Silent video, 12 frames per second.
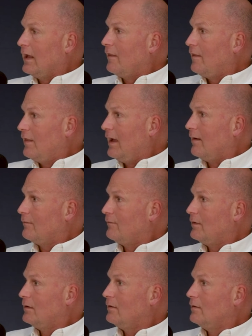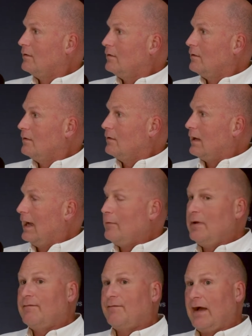that theft.
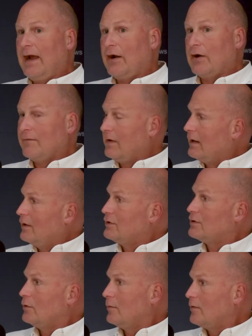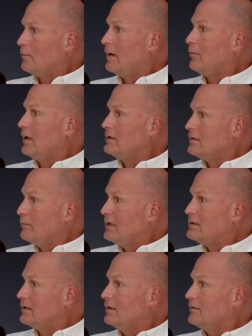I'd be fired if I didn't show up to my place of
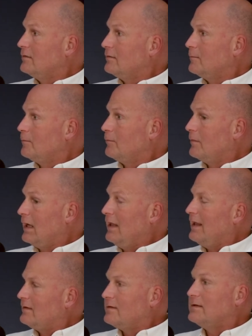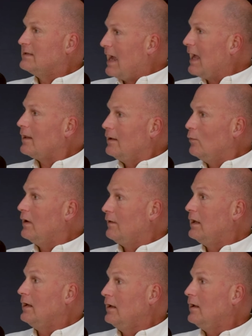business. And that's exactly what
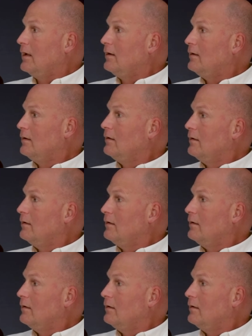they did.